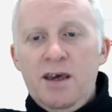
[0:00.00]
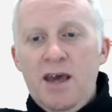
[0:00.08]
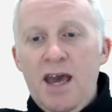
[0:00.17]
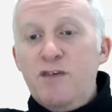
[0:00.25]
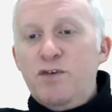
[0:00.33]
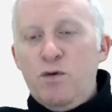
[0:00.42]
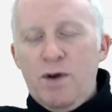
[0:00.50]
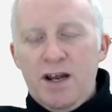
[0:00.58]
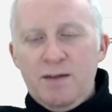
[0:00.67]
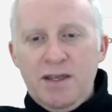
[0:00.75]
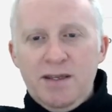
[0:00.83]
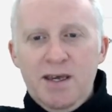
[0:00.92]
Everyone, I
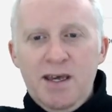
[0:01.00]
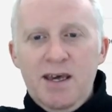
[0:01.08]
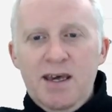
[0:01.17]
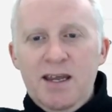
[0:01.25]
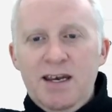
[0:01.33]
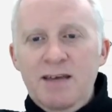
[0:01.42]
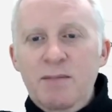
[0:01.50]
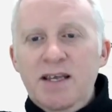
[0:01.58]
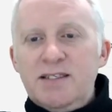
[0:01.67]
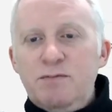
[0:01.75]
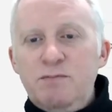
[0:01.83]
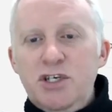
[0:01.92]
mean.
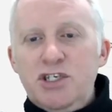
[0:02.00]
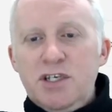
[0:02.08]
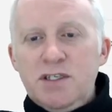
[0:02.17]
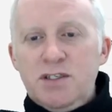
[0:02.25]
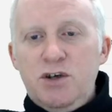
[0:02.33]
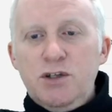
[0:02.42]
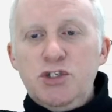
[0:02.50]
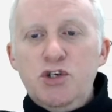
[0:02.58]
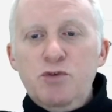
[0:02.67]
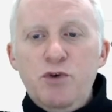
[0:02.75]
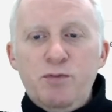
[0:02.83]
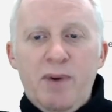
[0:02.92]
Nimiq's missions
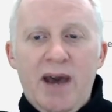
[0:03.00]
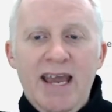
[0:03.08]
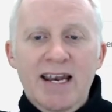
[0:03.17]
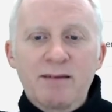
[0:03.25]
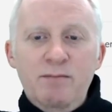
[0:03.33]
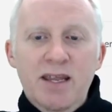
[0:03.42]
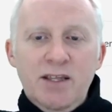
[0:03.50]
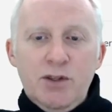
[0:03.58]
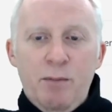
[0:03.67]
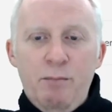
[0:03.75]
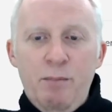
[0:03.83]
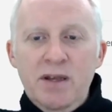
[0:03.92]
contribute by enabling the
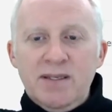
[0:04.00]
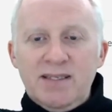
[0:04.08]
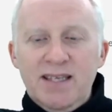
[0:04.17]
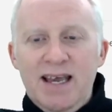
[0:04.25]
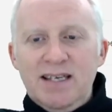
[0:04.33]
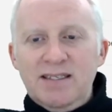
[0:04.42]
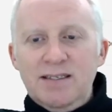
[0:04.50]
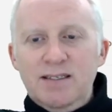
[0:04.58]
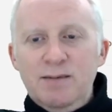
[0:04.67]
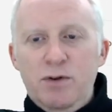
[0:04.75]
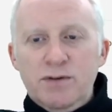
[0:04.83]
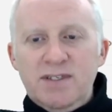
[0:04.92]
most
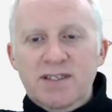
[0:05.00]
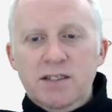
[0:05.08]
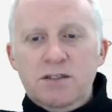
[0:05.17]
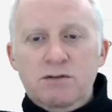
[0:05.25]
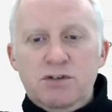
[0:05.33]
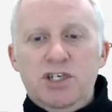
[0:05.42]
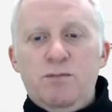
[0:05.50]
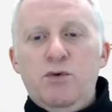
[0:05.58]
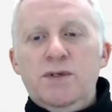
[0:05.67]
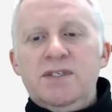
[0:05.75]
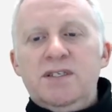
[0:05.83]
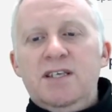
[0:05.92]
accessible censorship
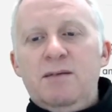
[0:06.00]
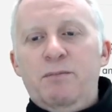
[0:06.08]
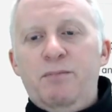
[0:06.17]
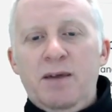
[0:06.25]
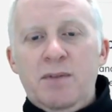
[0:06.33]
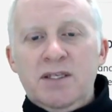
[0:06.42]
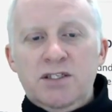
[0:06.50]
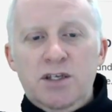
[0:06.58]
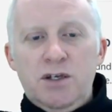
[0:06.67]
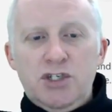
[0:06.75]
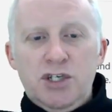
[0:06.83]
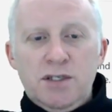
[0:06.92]
resistant payment
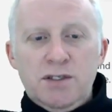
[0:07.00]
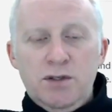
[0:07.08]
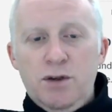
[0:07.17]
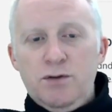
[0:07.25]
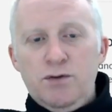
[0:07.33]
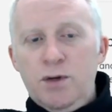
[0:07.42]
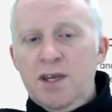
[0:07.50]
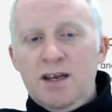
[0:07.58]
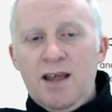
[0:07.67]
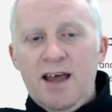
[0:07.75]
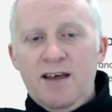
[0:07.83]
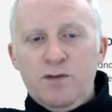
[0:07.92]
solutions. You, you can
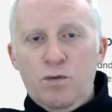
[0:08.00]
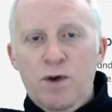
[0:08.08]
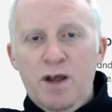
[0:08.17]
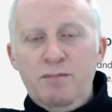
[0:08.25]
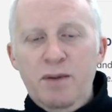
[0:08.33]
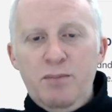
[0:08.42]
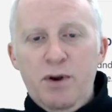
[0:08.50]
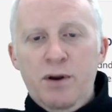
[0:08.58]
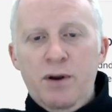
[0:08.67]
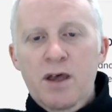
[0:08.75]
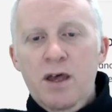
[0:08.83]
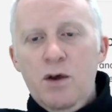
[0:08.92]
have the white
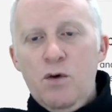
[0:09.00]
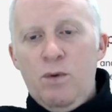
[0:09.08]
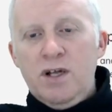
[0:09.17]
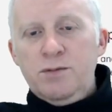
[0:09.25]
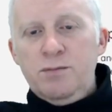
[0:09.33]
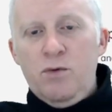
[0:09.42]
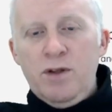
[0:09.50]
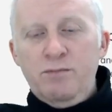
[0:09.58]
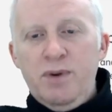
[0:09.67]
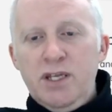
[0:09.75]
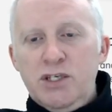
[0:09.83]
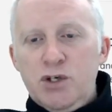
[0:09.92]
paper, one one
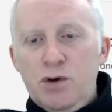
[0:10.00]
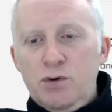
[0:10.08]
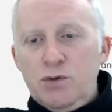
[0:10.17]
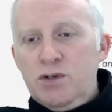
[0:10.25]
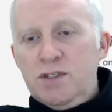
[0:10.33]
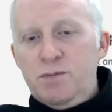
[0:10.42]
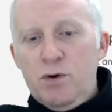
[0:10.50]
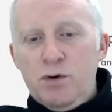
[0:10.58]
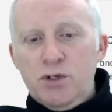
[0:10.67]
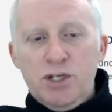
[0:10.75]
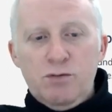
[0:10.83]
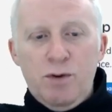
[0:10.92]
pager
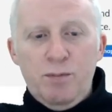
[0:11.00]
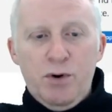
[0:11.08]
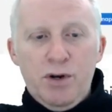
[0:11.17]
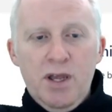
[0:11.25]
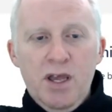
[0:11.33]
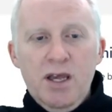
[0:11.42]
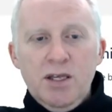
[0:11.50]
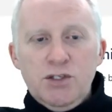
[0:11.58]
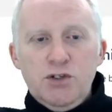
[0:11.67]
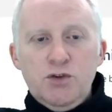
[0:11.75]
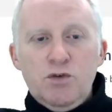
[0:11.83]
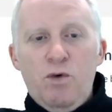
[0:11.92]
transpiration report.
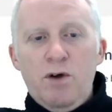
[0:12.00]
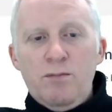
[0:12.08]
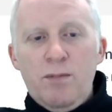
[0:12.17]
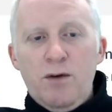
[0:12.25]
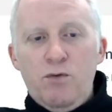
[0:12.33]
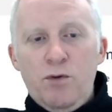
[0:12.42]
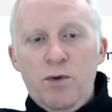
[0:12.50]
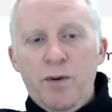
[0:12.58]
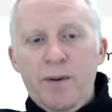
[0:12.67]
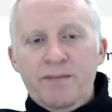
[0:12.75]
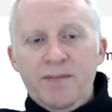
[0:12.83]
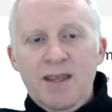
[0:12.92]
So the roadmap,
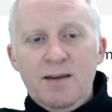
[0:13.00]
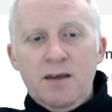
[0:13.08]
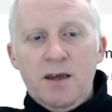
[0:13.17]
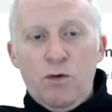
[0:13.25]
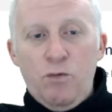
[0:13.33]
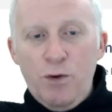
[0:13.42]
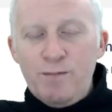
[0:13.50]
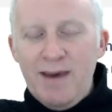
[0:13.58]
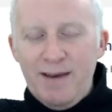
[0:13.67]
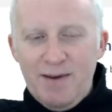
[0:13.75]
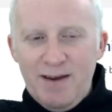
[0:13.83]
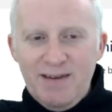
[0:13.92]
roadmap, uh,
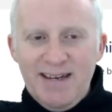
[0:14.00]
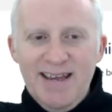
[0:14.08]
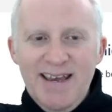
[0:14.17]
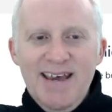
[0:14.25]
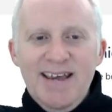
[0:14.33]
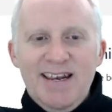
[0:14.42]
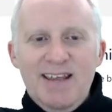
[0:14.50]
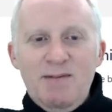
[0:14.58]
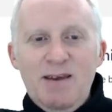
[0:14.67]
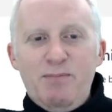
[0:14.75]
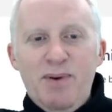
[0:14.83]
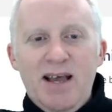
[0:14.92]
roadmap I mean,
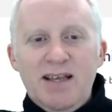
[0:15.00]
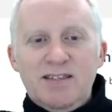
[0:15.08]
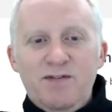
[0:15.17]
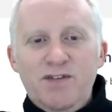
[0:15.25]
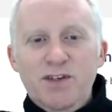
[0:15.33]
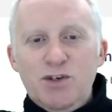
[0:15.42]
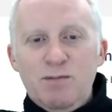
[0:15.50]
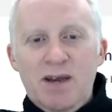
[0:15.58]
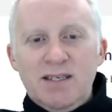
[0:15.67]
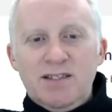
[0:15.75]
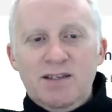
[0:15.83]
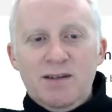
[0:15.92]
Nimiq pass and feature
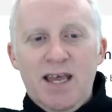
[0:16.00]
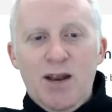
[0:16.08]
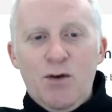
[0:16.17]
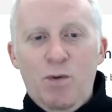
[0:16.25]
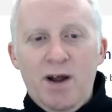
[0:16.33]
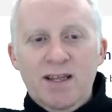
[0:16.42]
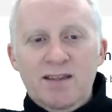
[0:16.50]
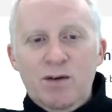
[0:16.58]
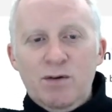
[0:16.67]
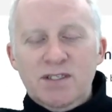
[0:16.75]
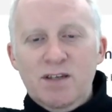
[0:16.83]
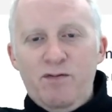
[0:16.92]
milestone in one
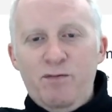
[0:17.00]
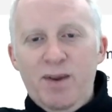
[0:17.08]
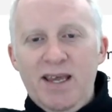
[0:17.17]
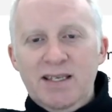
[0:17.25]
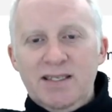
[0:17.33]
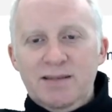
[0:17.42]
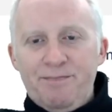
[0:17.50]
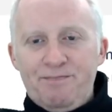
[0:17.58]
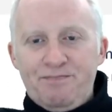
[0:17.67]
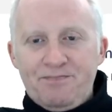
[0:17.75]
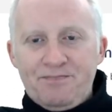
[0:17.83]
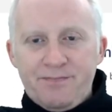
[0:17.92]
interactive place.
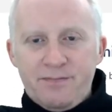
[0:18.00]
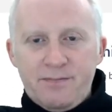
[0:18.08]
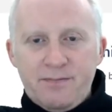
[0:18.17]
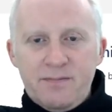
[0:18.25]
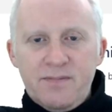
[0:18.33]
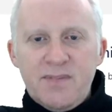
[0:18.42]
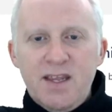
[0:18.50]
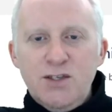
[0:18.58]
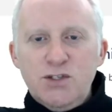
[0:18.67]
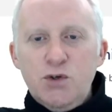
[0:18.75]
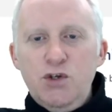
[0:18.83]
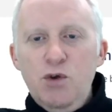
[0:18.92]

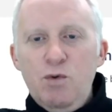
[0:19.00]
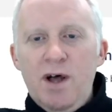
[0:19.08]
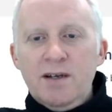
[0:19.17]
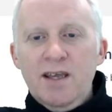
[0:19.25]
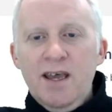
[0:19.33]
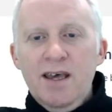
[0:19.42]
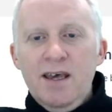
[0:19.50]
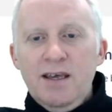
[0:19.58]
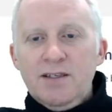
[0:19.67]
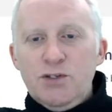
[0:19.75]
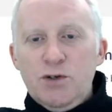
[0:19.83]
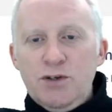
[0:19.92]
So Q1,
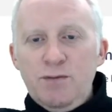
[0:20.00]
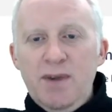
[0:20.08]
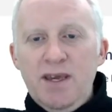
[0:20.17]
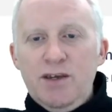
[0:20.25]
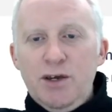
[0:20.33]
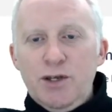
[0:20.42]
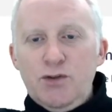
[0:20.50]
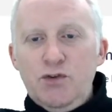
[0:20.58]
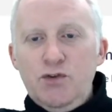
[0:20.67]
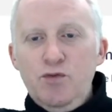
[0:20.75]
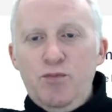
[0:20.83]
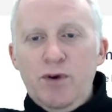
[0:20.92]
so Nimiq uh,
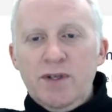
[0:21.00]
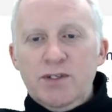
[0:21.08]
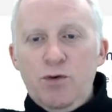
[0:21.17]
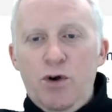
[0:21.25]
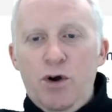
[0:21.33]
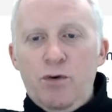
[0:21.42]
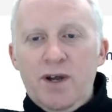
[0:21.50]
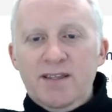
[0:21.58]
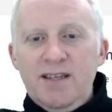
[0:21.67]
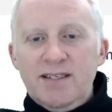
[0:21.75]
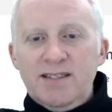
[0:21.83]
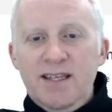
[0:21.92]
2.0 Aura
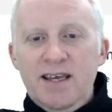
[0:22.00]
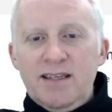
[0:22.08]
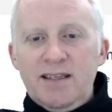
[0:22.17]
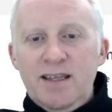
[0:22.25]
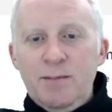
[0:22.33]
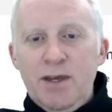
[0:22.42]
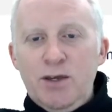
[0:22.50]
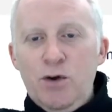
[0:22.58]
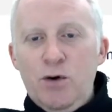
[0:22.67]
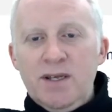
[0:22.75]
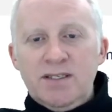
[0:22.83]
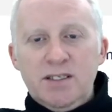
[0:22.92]
testnet, Nimiq
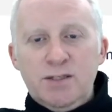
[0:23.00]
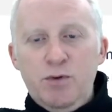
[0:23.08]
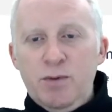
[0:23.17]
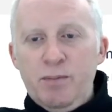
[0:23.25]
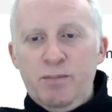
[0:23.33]
Oasis public